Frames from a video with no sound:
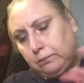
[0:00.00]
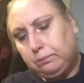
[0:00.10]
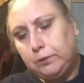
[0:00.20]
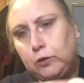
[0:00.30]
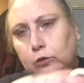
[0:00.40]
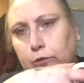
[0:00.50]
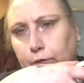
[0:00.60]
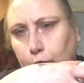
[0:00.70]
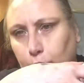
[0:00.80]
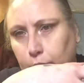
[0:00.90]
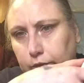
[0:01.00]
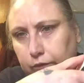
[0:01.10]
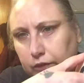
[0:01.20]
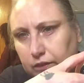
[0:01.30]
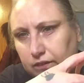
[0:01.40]
beautiful, if
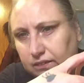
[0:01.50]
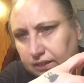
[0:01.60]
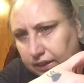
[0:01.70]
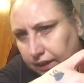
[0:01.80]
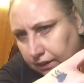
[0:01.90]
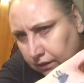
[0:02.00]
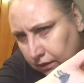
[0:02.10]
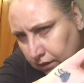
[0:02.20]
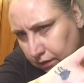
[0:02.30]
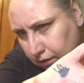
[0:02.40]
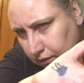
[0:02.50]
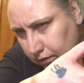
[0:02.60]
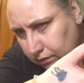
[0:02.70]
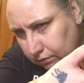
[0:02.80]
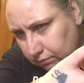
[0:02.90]
you can see it.
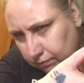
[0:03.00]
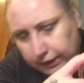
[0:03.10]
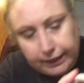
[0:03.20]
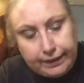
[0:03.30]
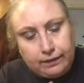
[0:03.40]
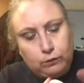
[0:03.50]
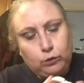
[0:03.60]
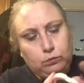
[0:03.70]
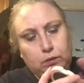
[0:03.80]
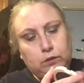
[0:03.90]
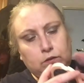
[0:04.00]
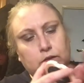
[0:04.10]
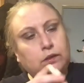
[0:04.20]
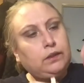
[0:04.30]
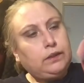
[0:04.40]
Yeah, almost.
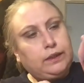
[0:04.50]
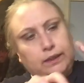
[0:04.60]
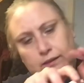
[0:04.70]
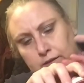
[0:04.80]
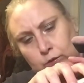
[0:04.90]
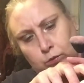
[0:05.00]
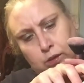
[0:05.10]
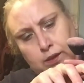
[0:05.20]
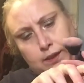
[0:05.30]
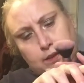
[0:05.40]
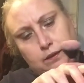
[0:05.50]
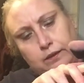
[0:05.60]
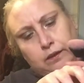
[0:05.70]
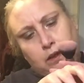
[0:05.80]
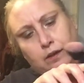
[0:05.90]
It's quite
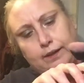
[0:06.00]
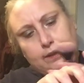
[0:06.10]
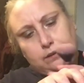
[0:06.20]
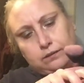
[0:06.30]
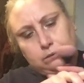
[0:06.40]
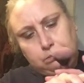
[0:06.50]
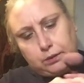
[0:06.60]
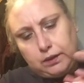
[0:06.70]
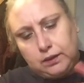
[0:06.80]
light, but you